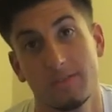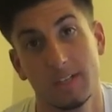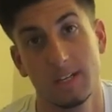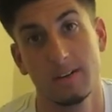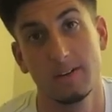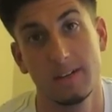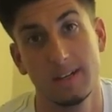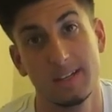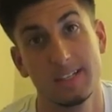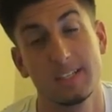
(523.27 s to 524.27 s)
video
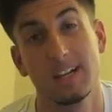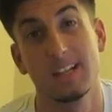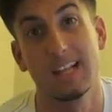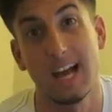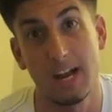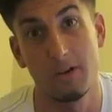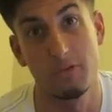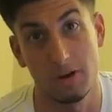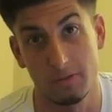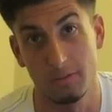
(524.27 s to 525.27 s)
and it's a lot of
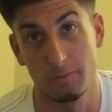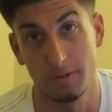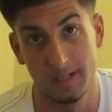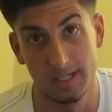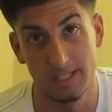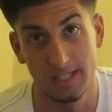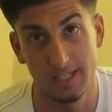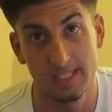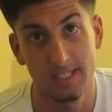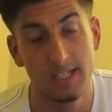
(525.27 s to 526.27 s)
work what we're putting into
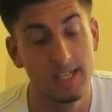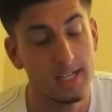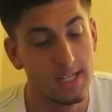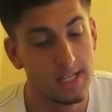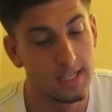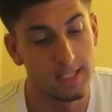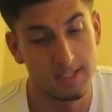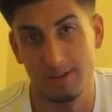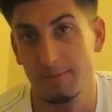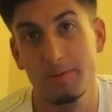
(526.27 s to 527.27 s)
this. So
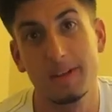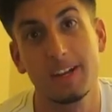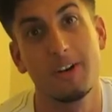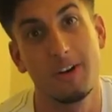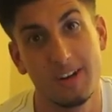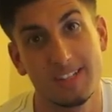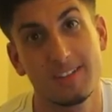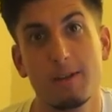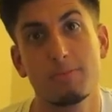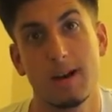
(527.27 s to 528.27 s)
I'm gonna make it awesome. Yeah.
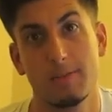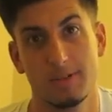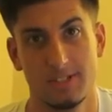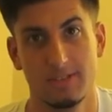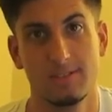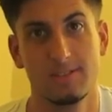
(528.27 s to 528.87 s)
I promise you.